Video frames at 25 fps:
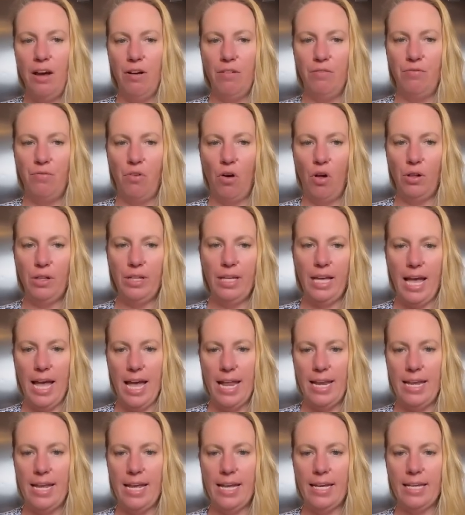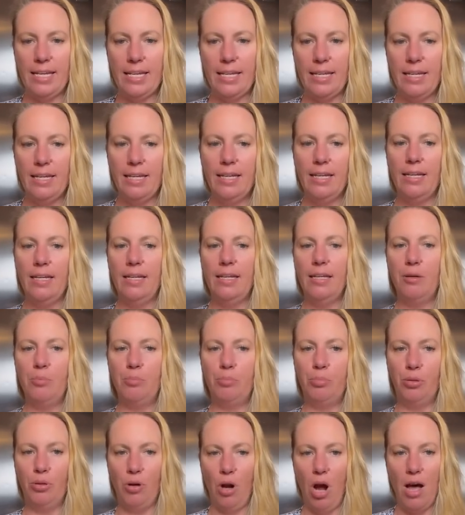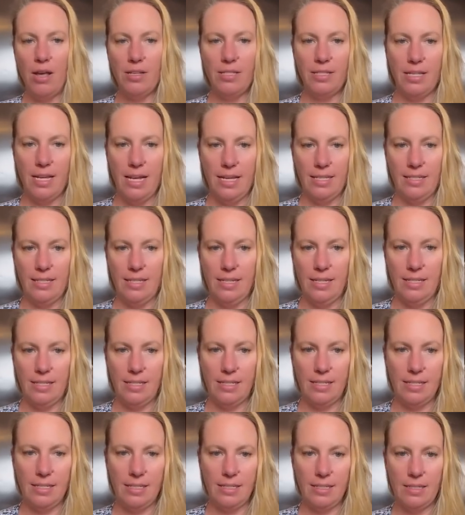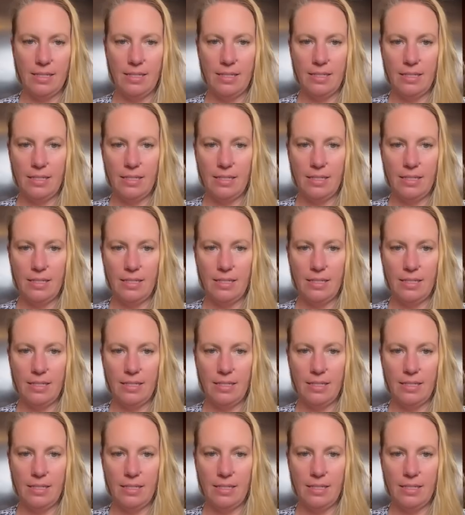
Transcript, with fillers: volcanic processes.